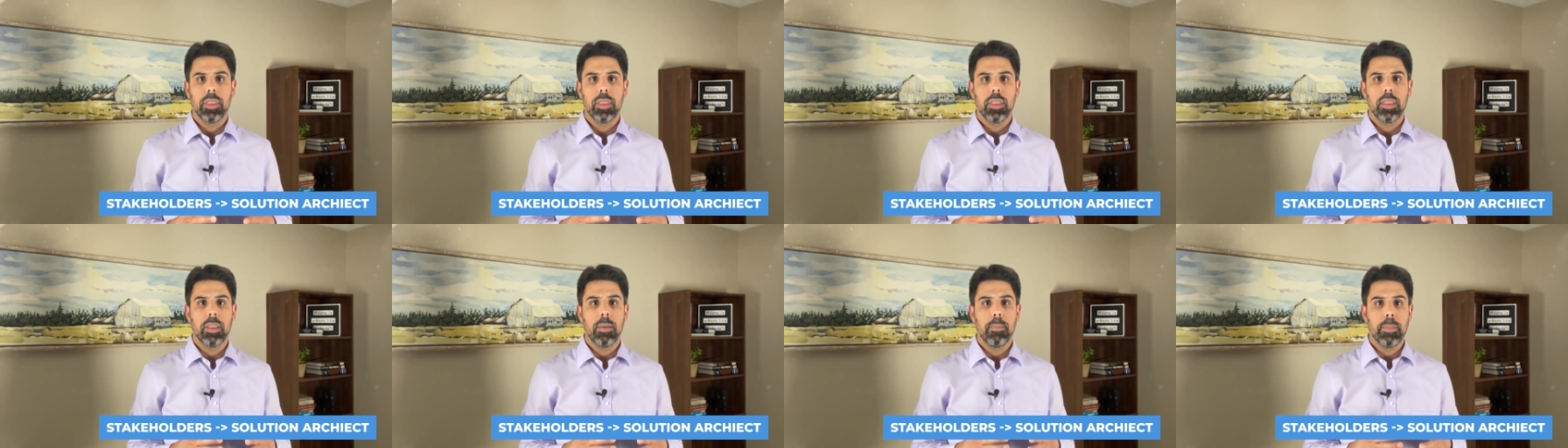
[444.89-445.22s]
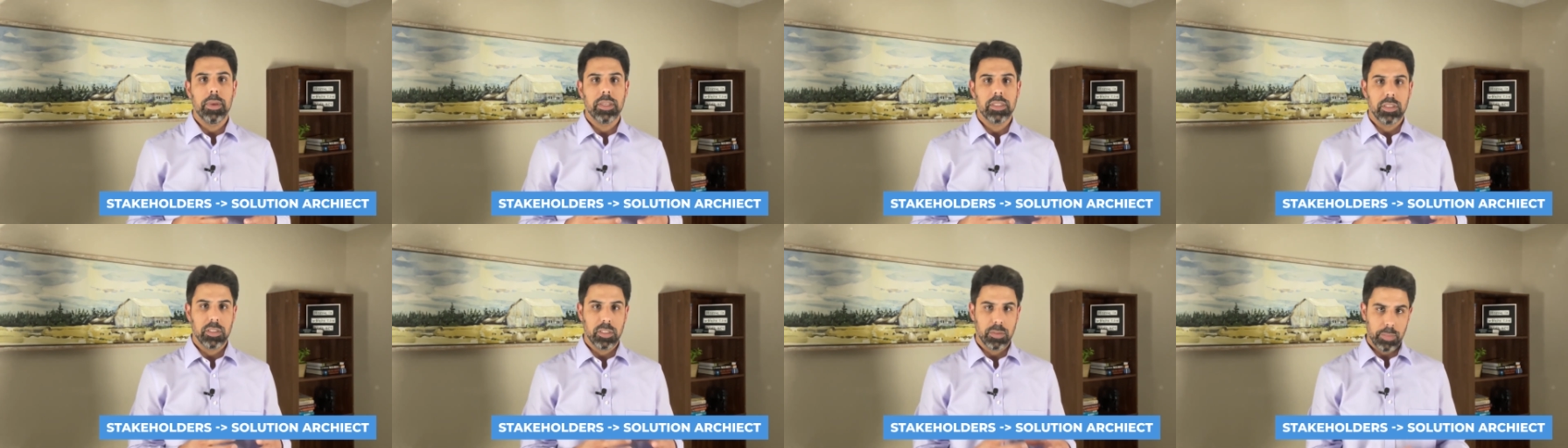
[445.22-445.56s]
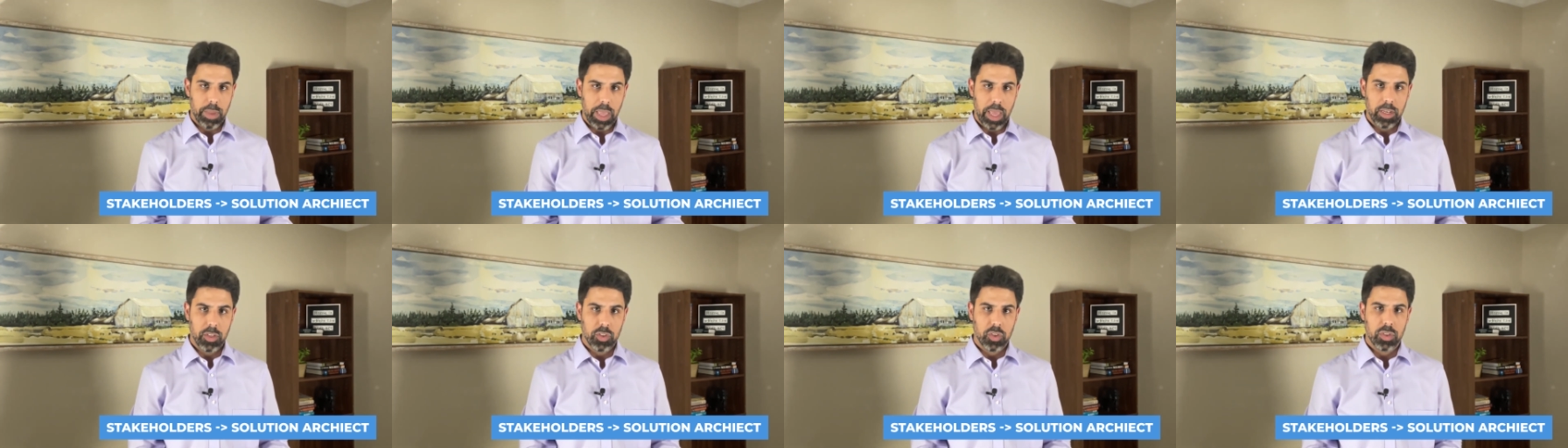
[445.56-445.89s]
the business
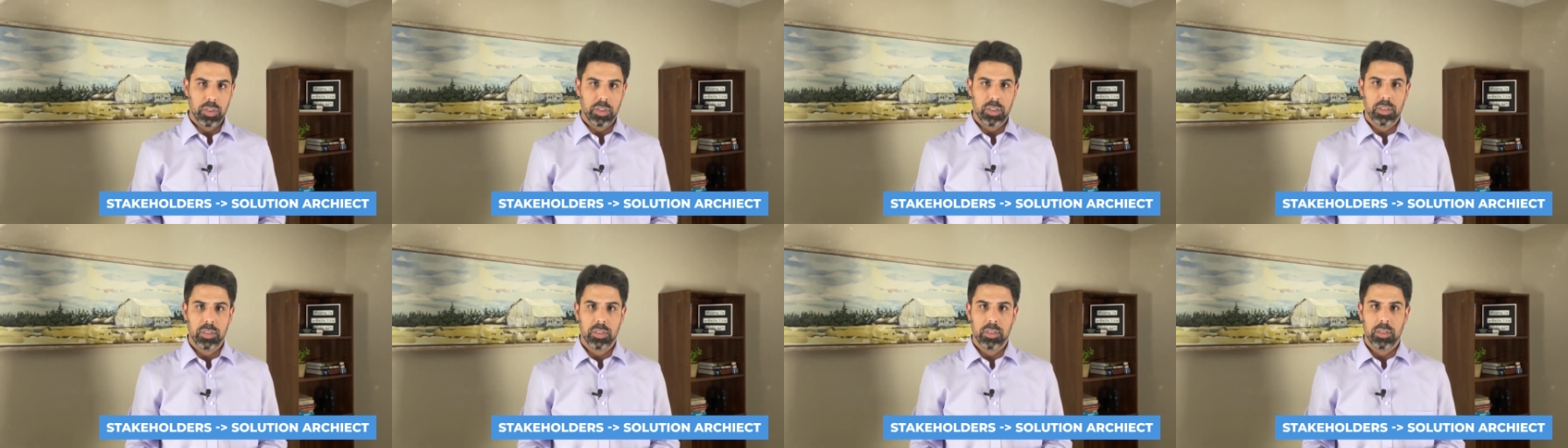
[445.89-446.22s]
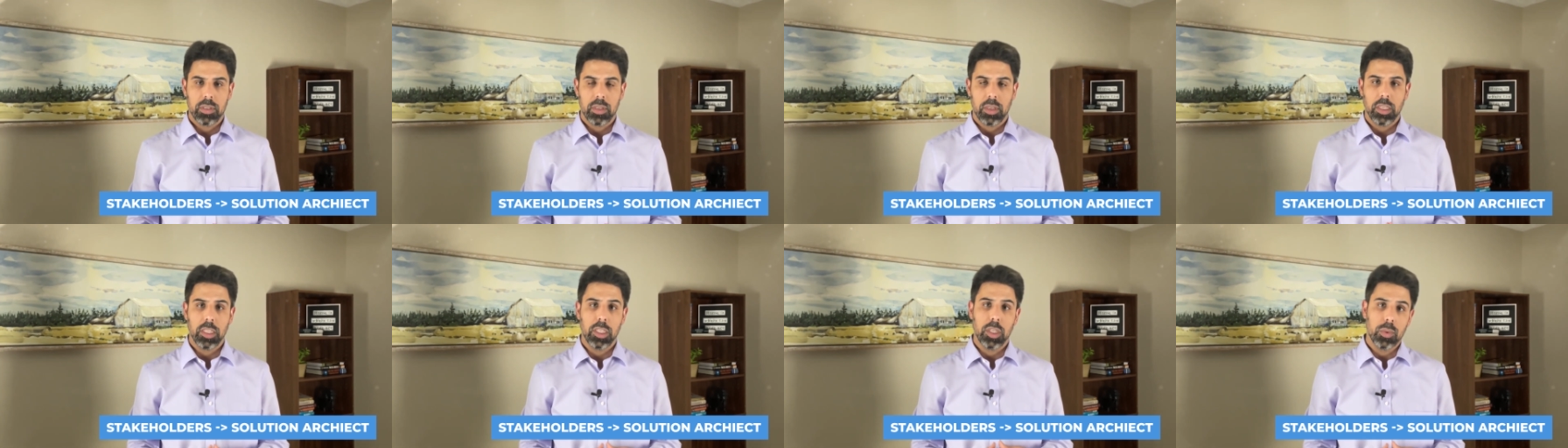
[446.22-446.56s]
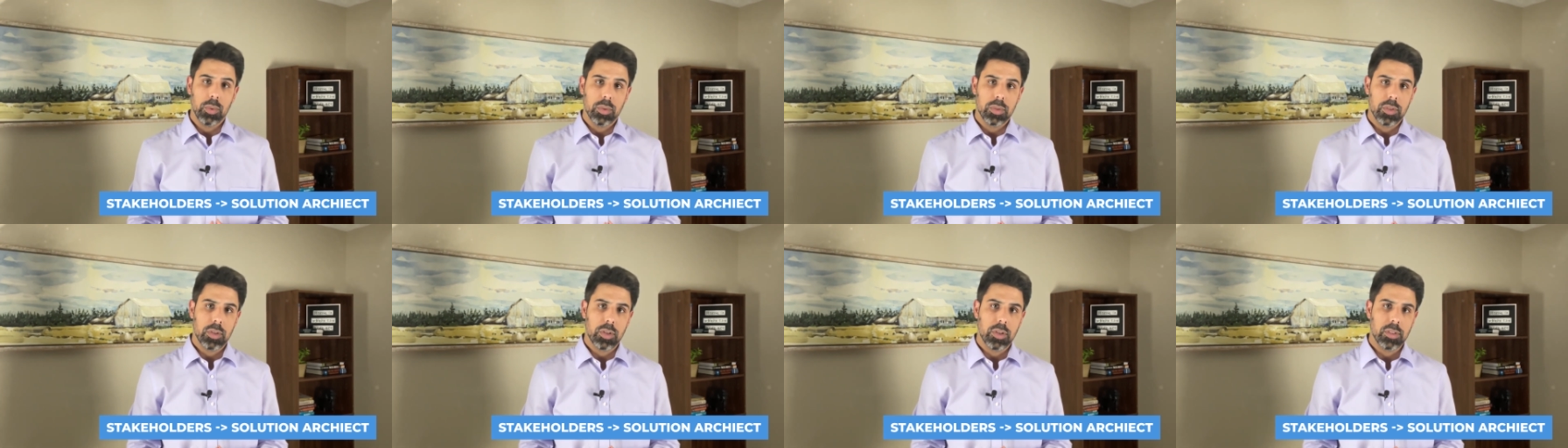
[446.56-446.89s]
managers,
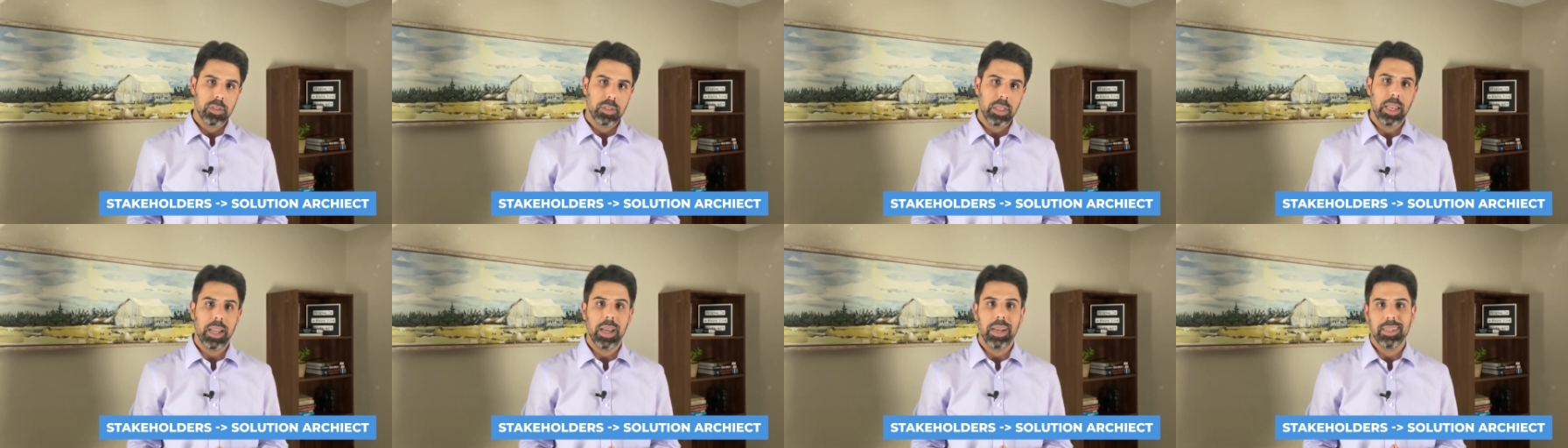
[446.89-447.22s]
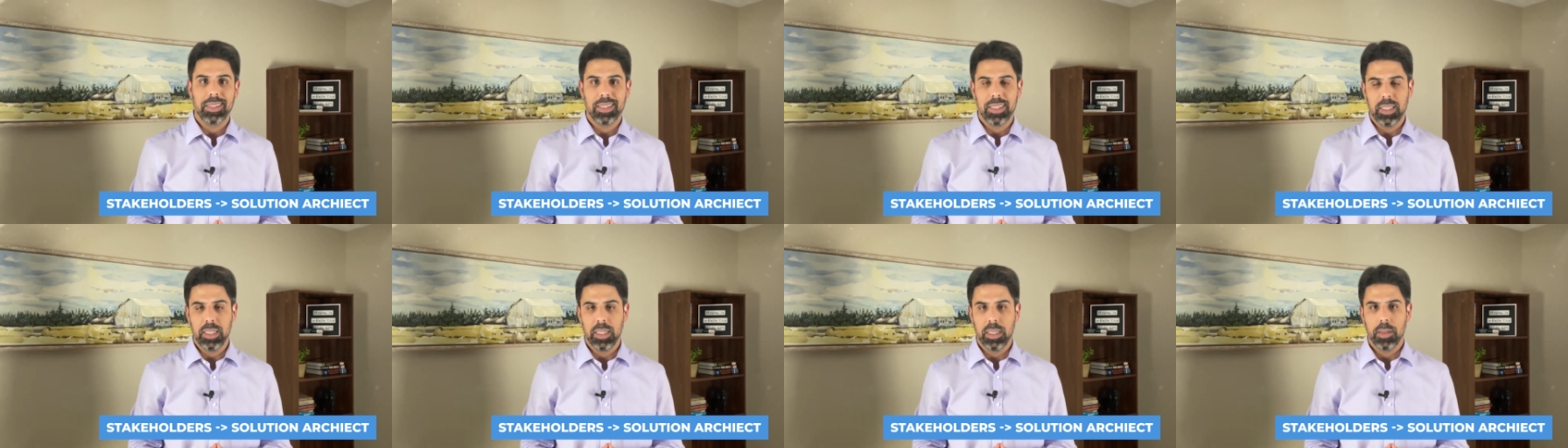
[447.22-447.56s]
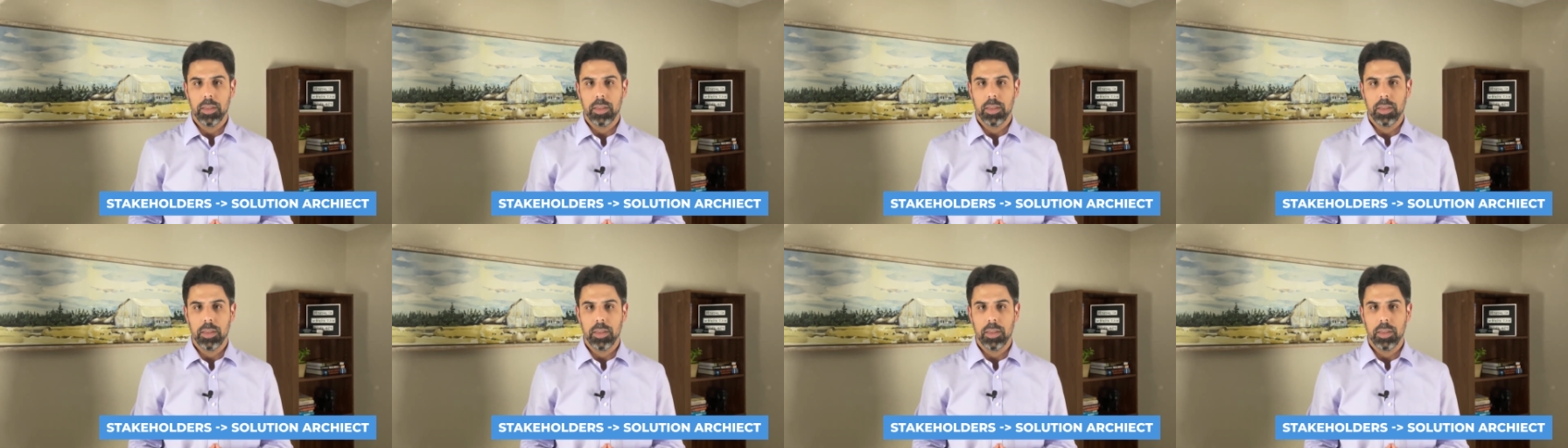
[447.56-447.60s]
users, and IT.